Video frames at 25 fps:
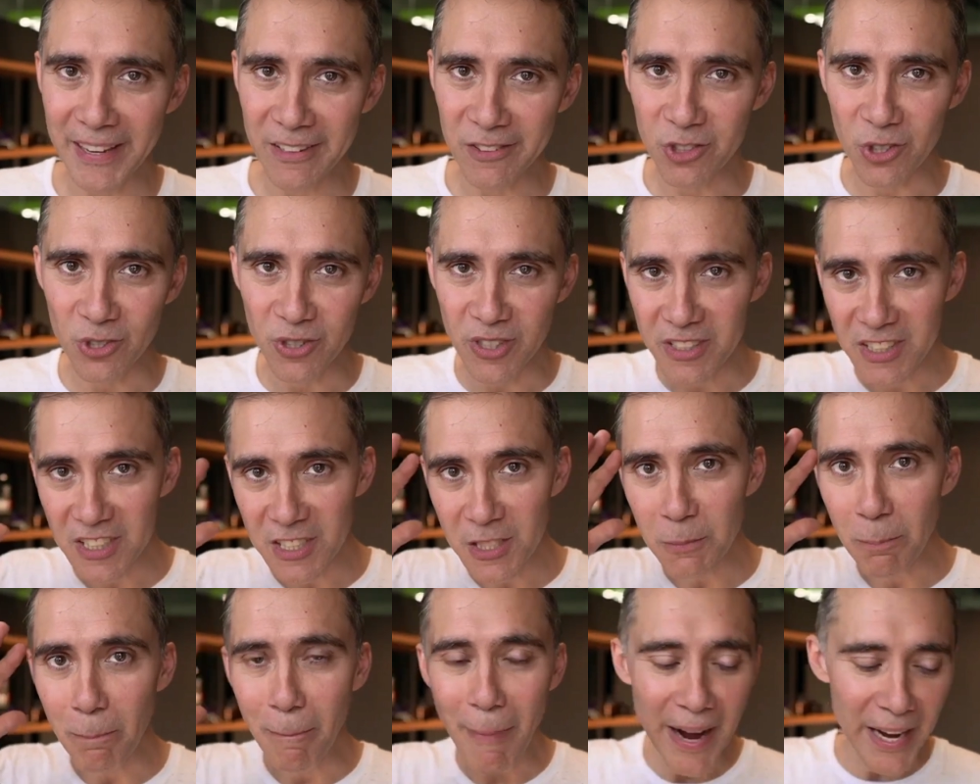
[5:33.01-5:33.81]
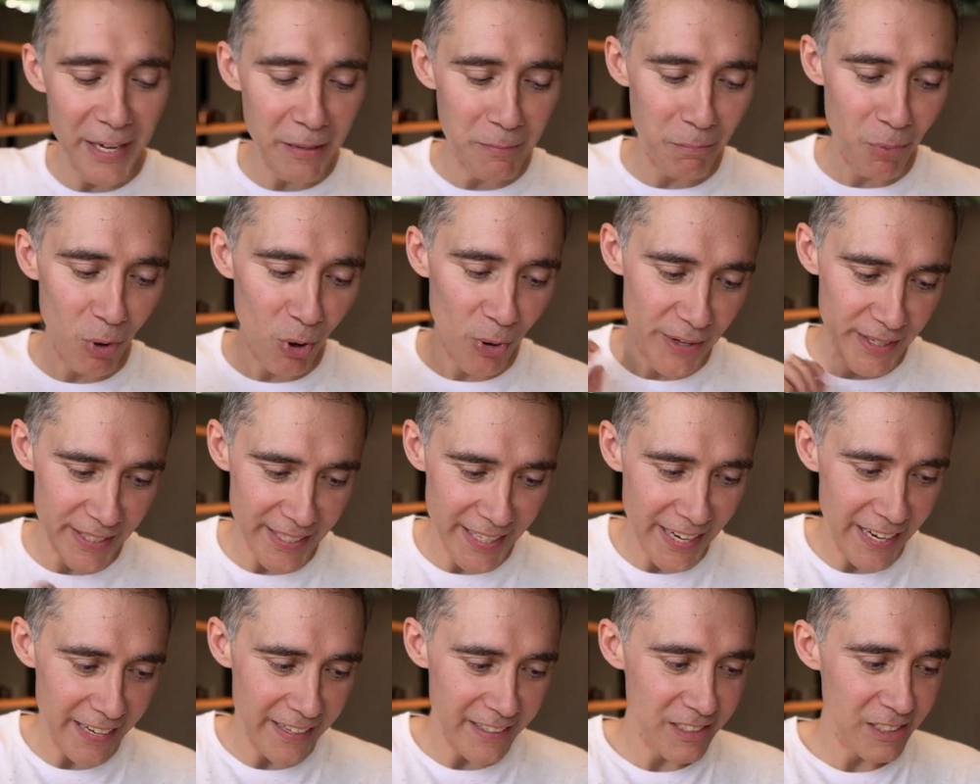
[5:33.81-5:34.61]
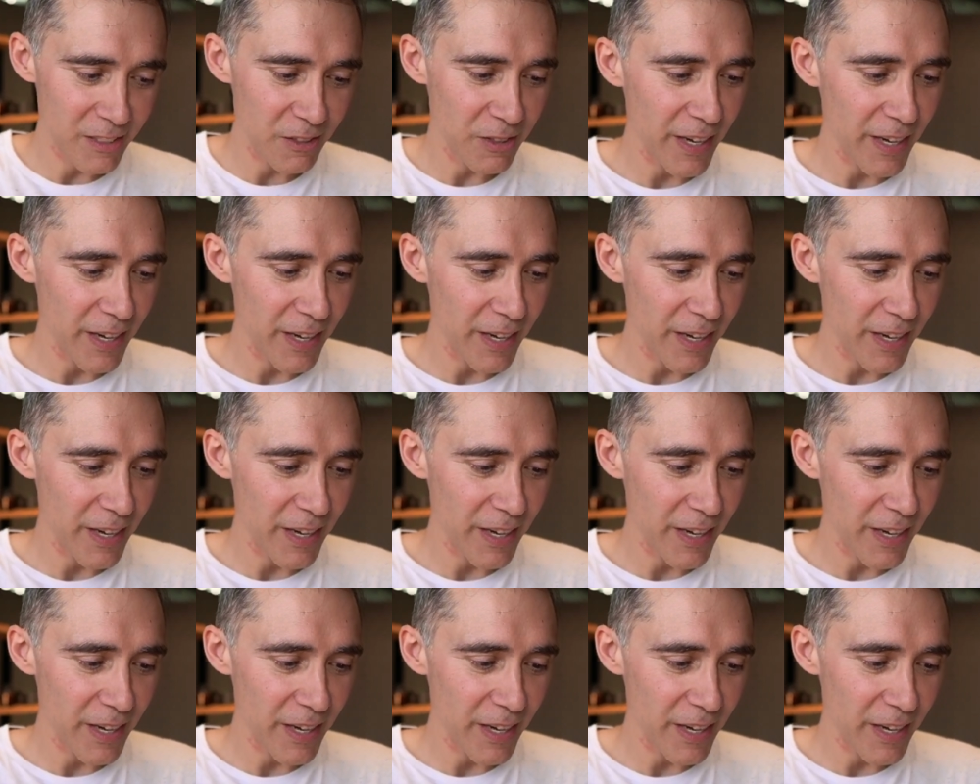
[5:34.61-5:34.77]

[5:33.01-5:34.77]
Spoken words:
So this is mind-blowing, guys.